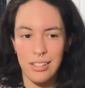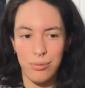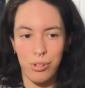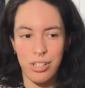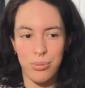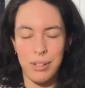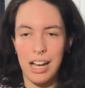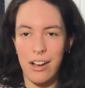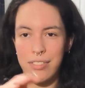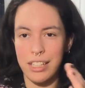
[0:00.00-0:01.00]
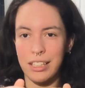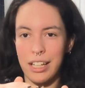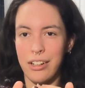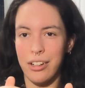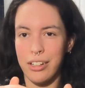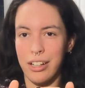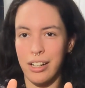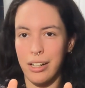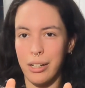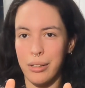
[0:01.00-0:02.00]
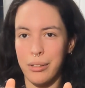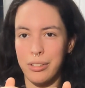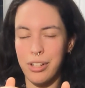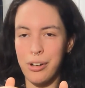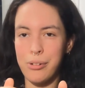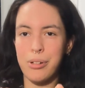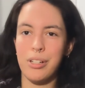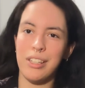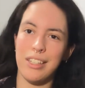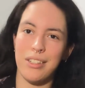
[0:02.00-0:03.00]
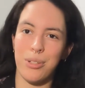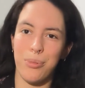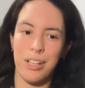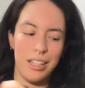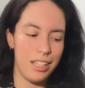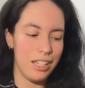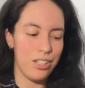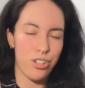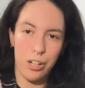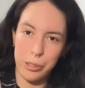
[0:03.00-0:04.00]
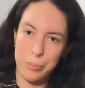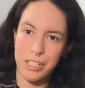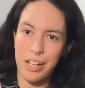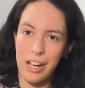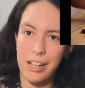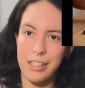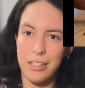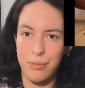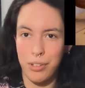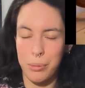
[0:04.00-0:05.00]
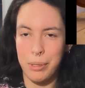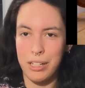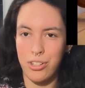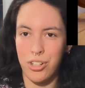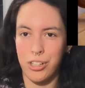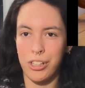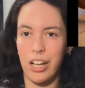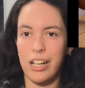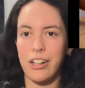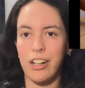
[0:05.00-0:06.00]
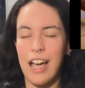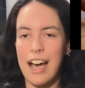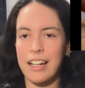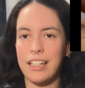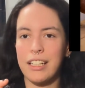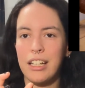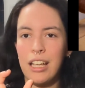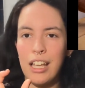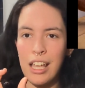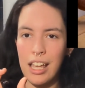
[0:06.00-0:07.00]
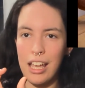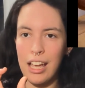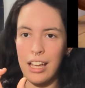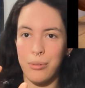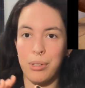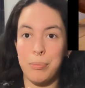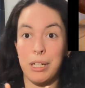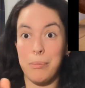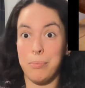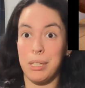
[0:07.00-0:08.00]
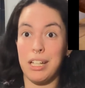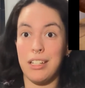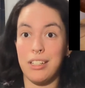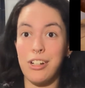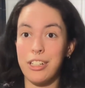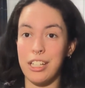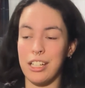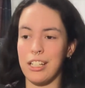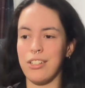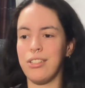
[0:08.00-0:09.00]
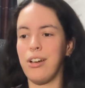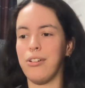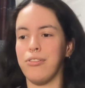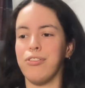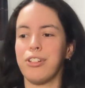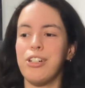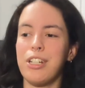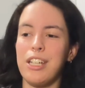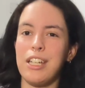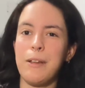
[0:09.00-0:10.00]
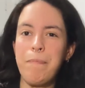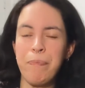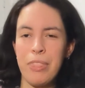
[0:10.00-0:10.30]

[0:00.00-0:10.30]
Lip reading: once we have the layered dough, this is when the chocolate batons for the pain au chocolat are added, and we can begin cooking. So, for cooking